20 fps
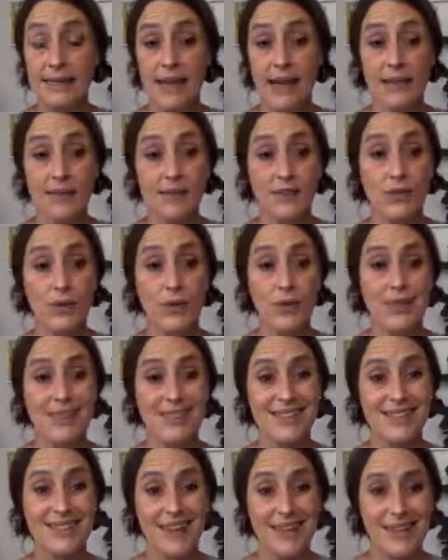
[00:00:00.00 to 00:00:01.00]
as you're
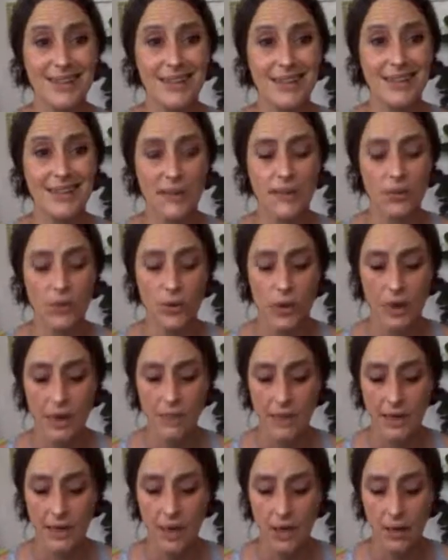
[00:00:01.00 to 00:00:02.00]
ascending, you are
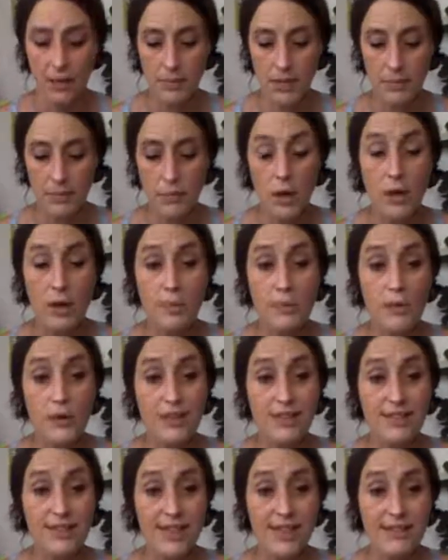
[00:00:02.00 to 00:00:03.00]
becoming more and more
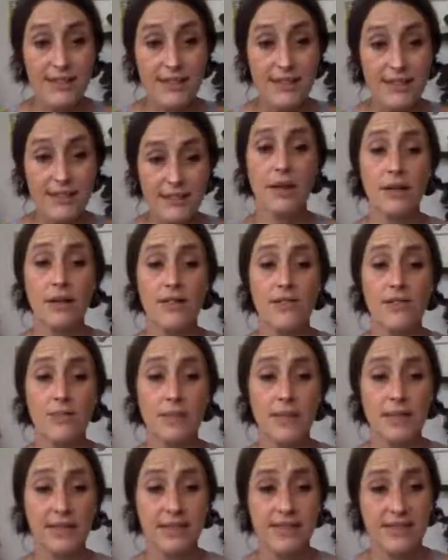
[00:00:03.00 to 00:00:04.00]
sensitive. Kind of
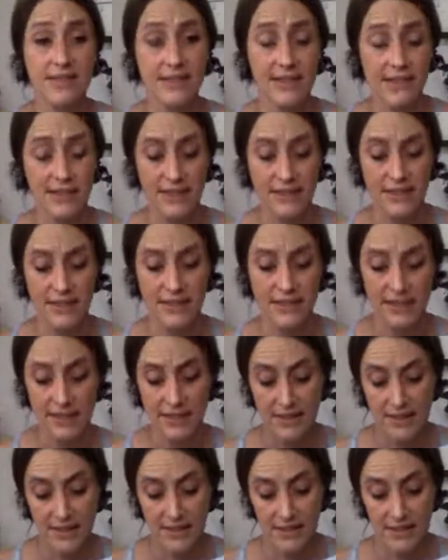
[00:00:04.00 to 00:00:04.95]
be still.